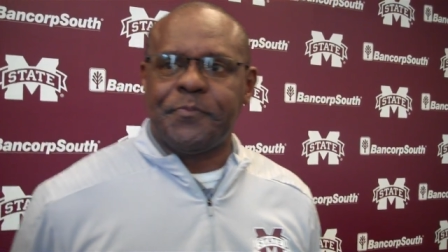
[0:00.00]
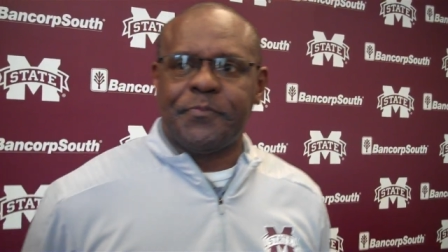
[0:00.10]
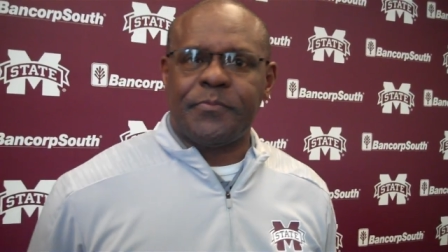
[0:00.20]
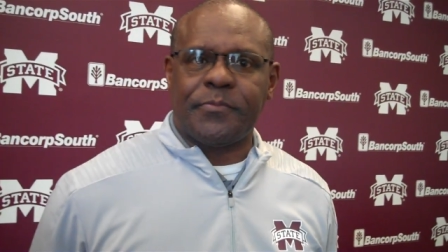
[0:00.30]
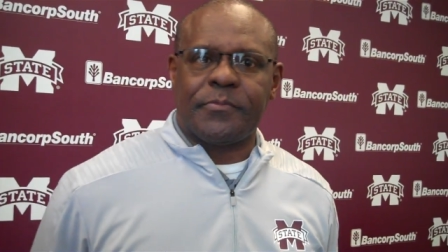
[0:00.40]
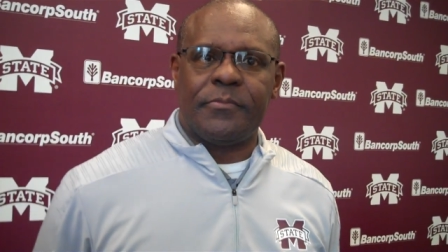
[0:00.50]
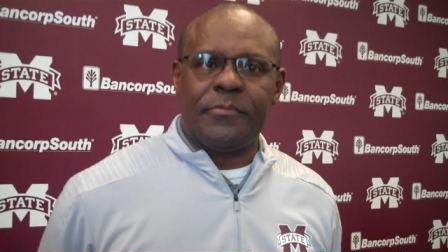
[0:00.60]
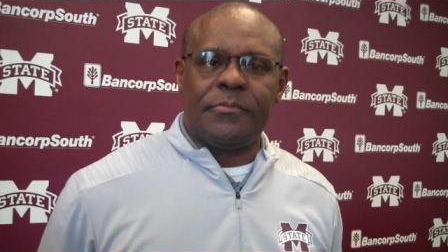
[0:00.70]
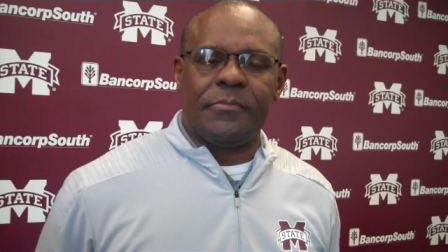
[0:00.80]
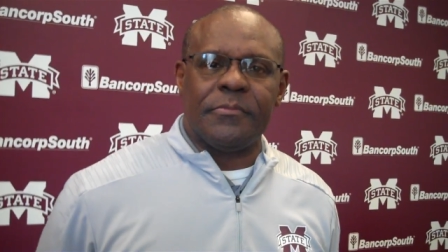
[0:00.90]
I know you're
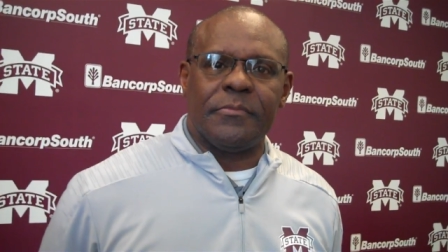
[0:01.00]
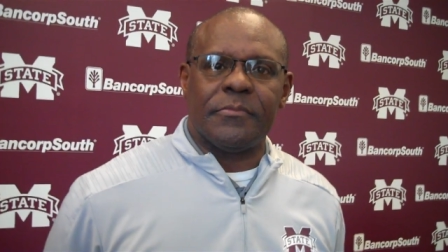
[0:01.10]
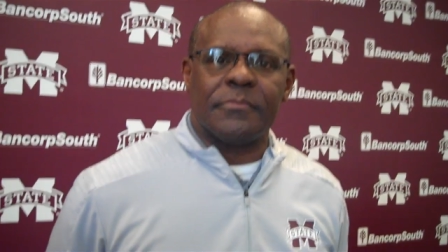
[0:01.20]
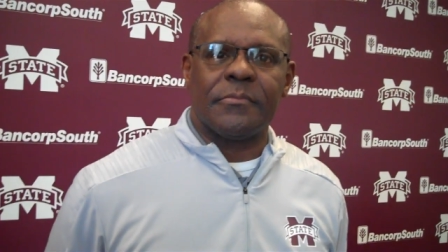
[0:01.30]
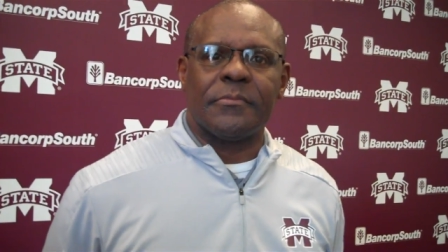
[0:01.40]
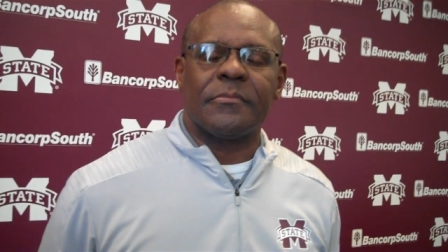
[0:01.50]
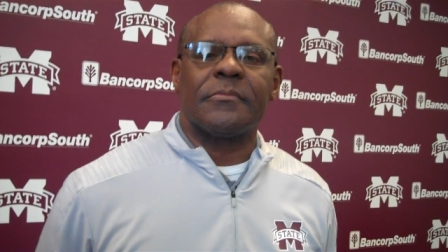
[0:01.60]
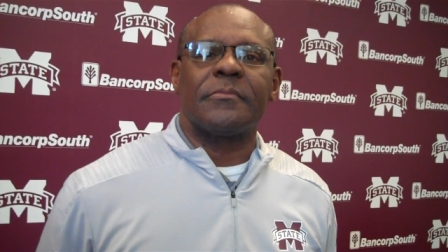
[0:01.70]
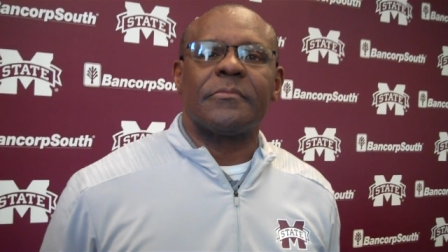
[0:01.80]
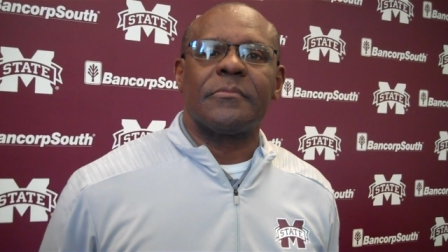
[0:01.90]
familiar with Farrod. Just
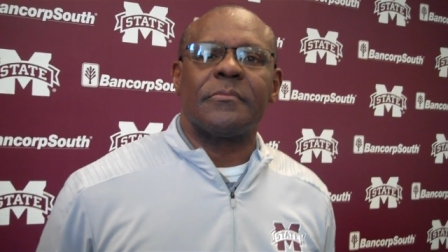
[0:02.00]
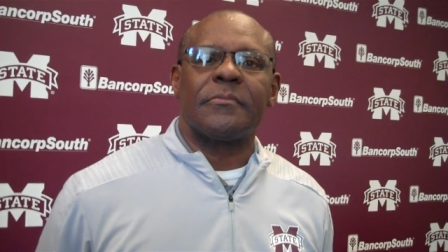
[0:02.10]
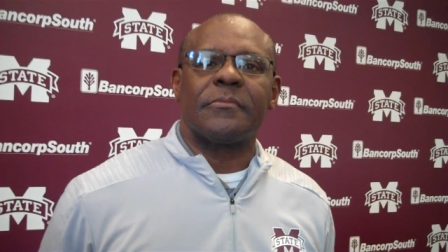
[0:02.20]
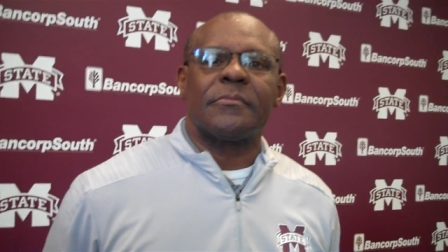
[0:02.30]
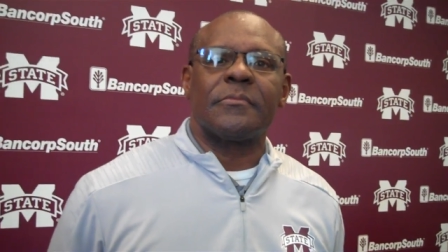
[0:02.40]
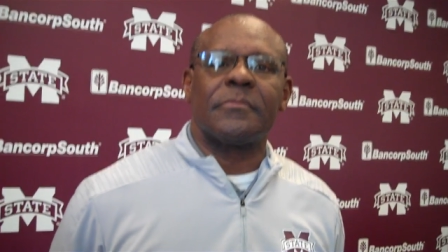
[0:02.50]
how much are you going to